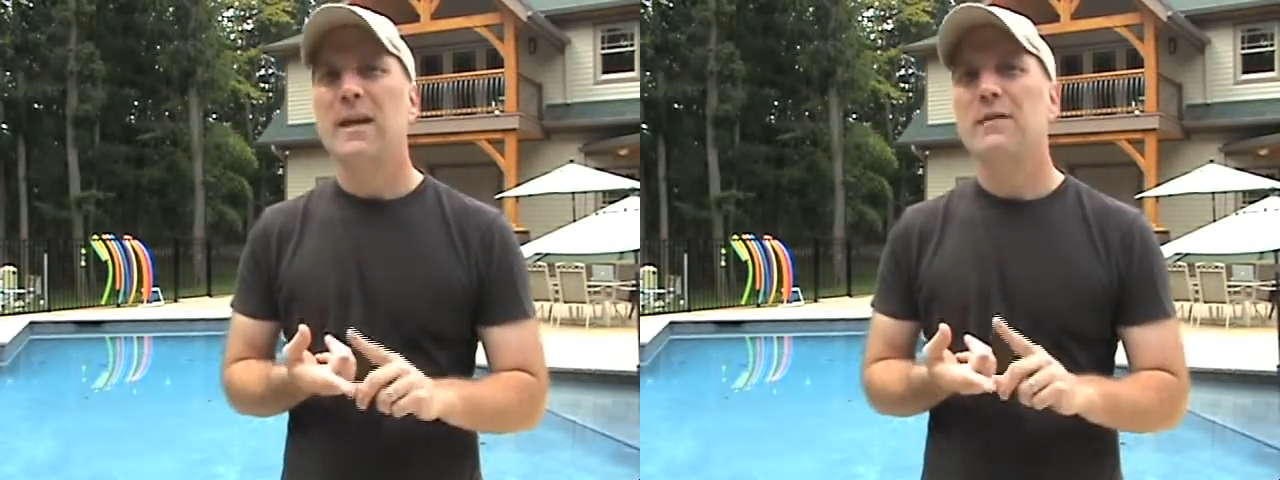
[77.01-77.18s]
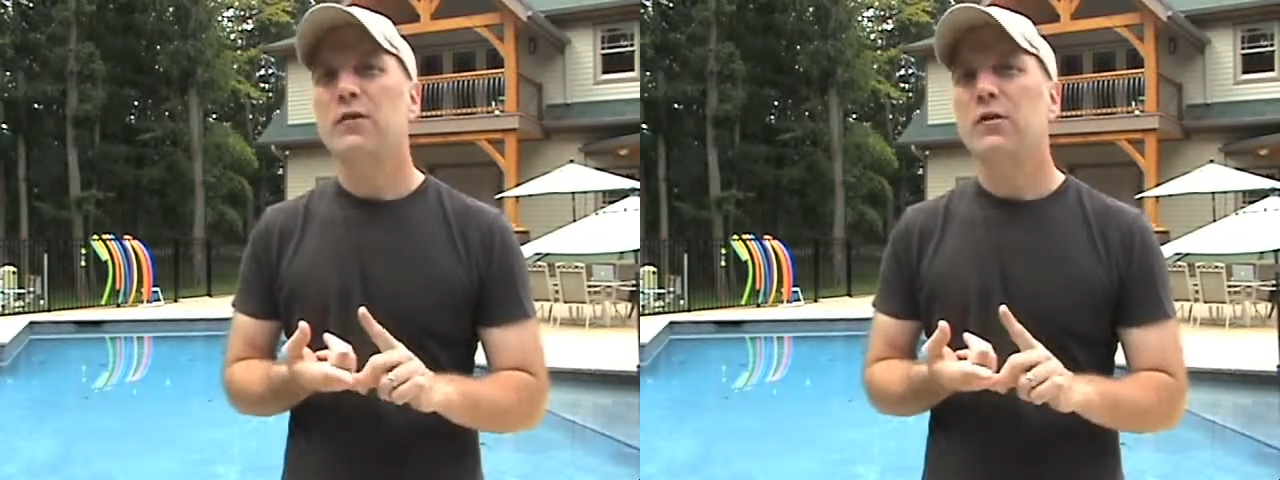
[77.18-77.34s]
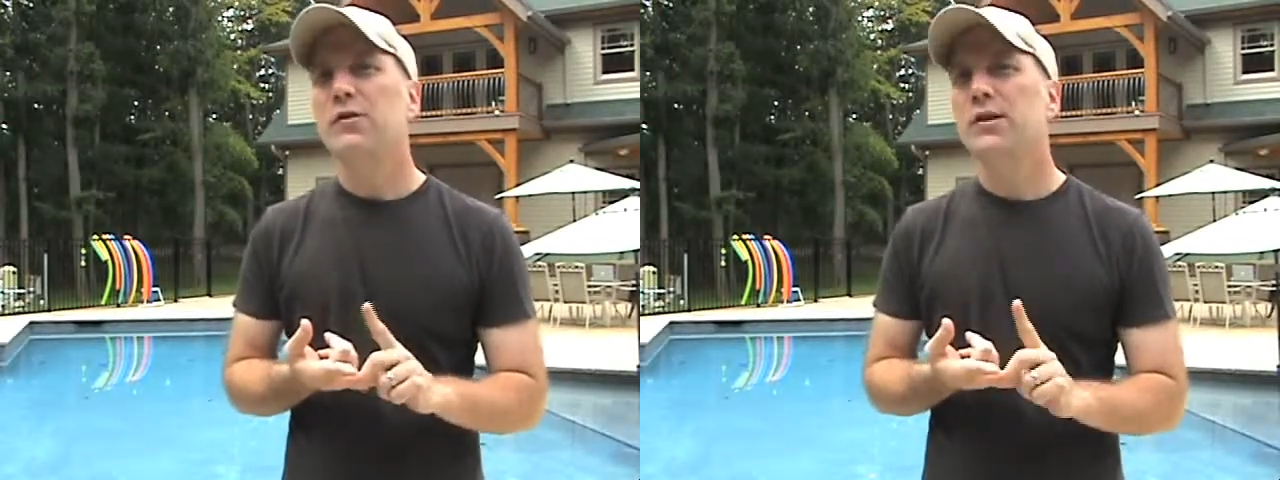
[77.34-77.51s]

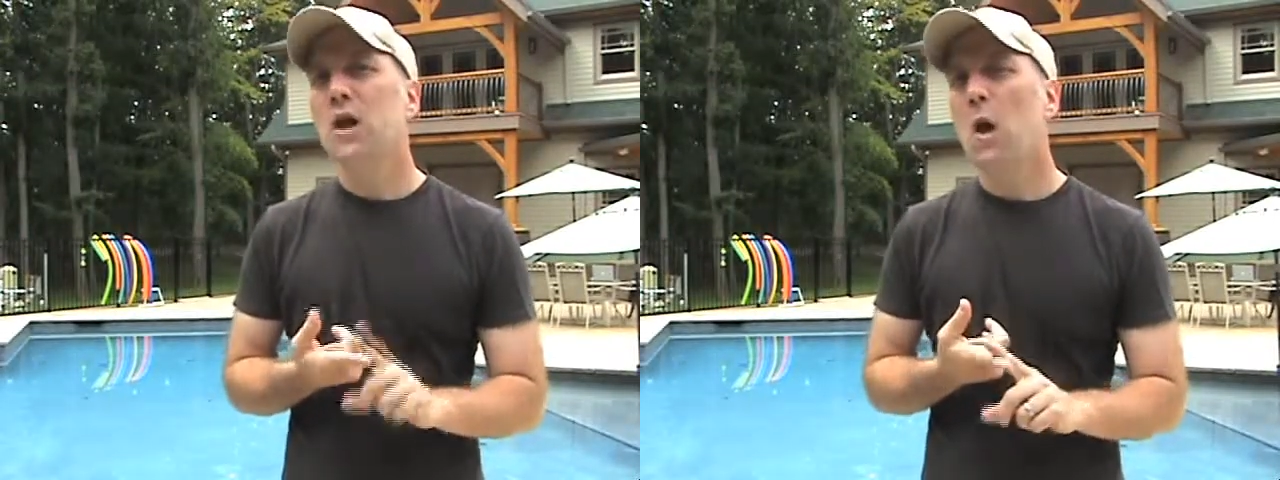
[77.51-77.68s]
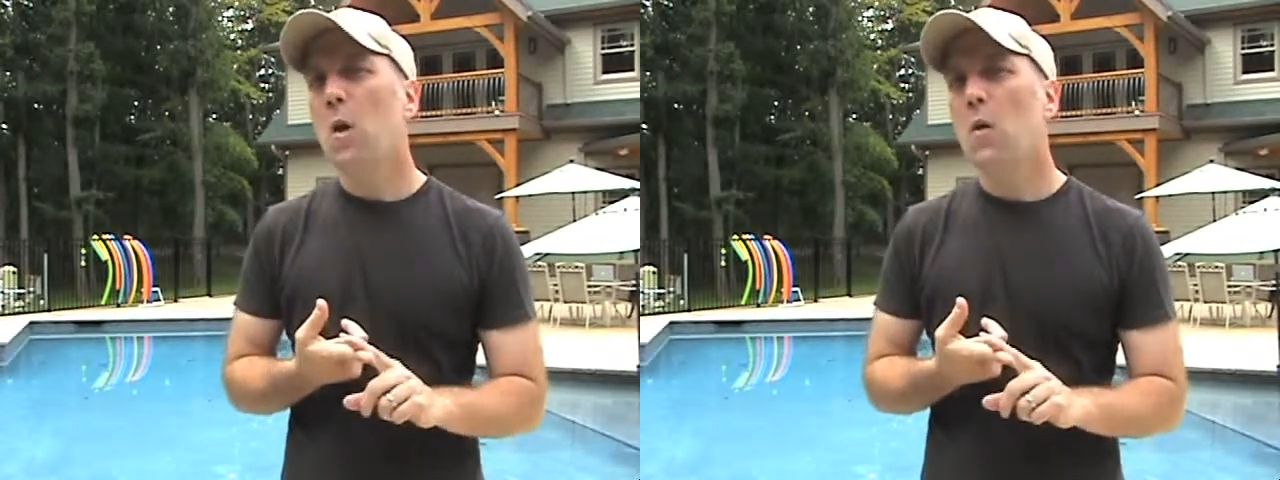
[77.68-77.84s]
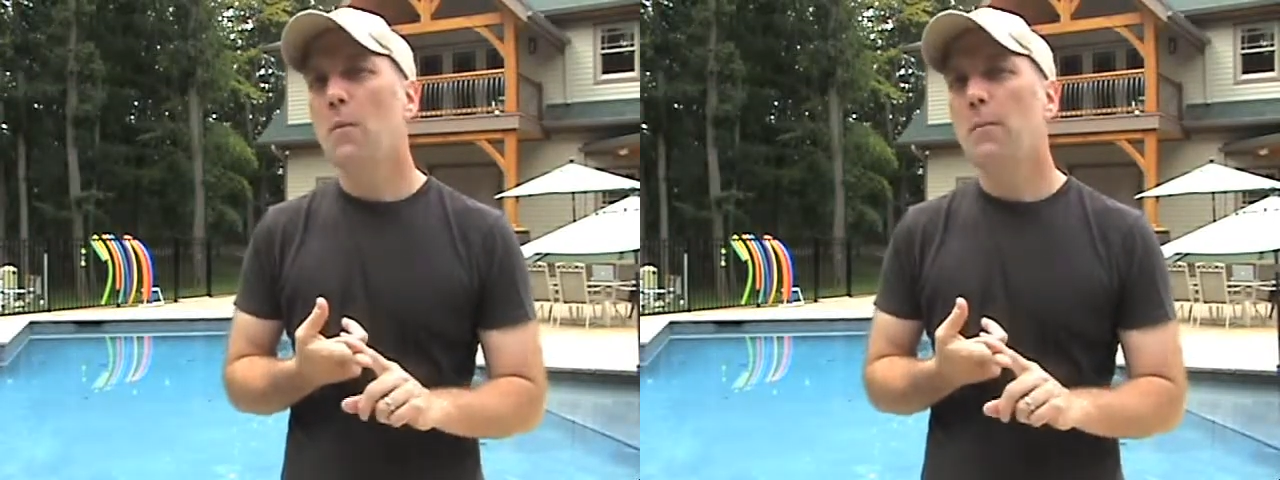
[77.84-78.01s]
If you use a
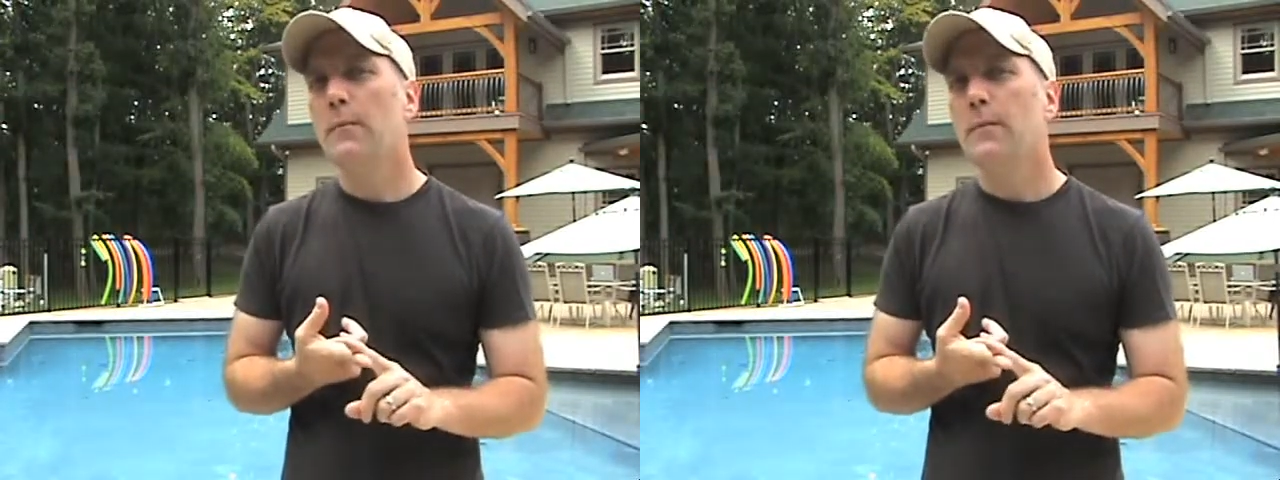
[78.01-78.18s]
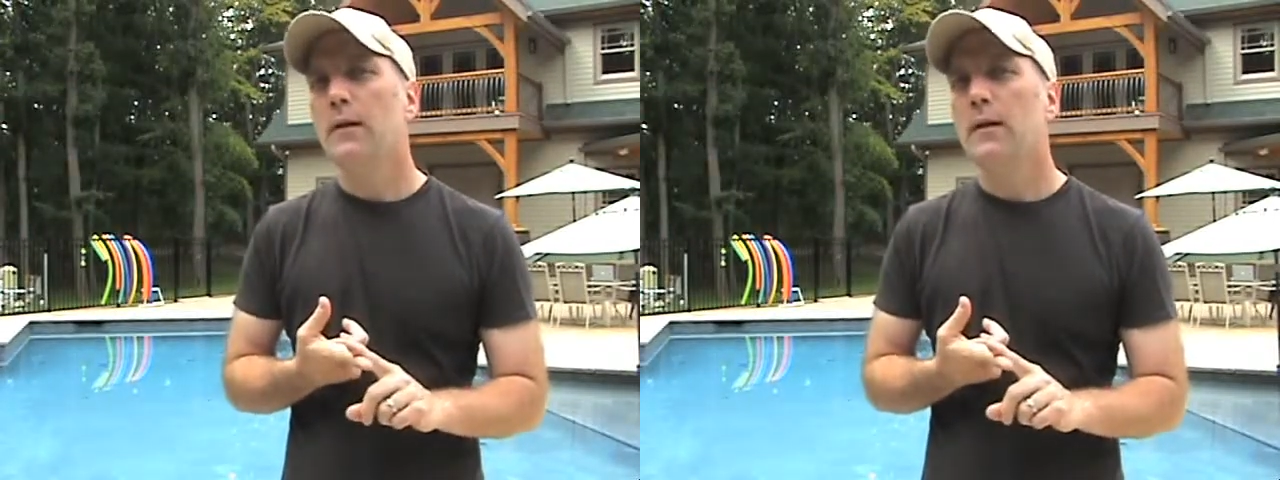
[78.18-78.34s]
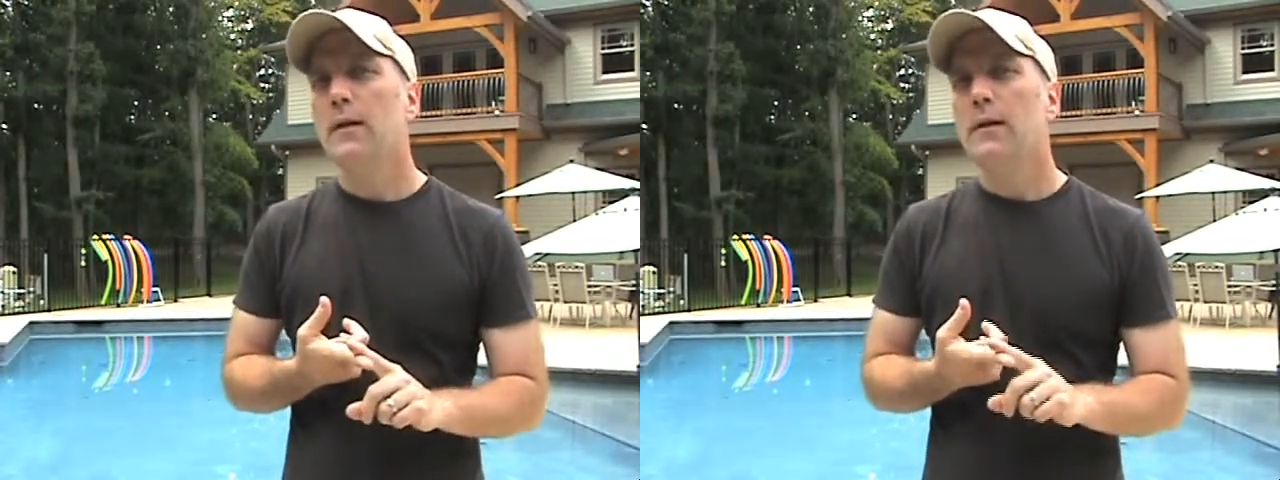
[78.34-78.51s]
comb,
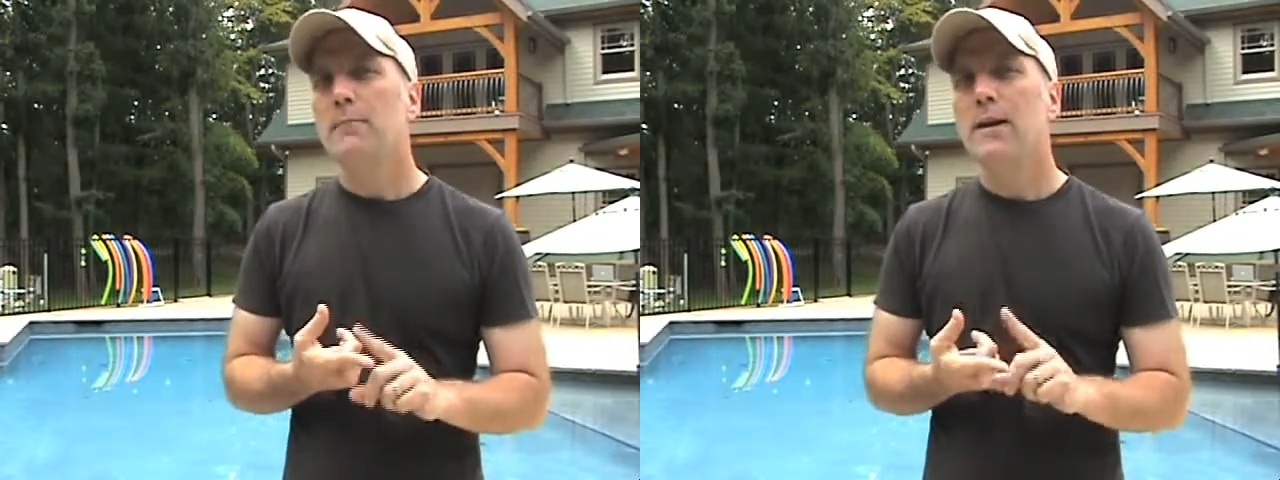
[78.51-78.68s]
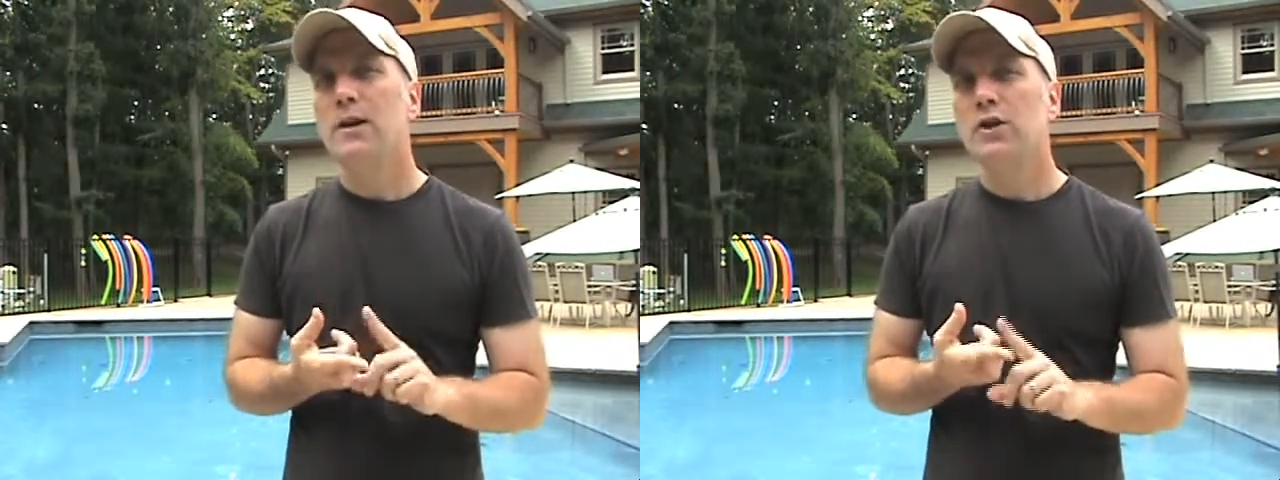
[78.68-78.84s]
make